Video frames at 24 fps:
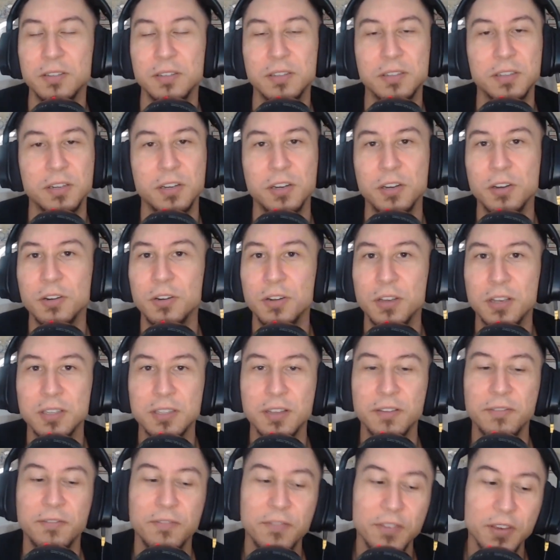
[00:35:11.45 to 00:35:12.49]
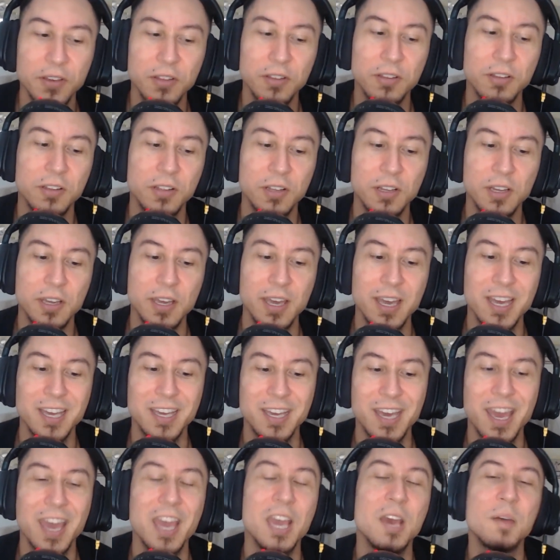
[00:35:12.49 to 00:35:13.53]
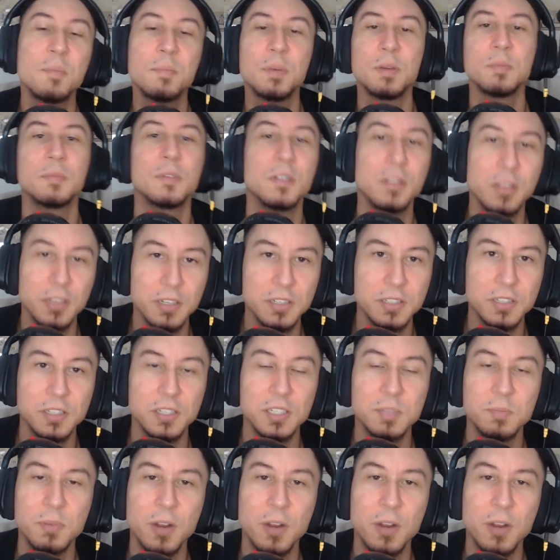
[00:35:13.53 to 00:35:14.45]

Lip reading: and security because I feel it can be malicious.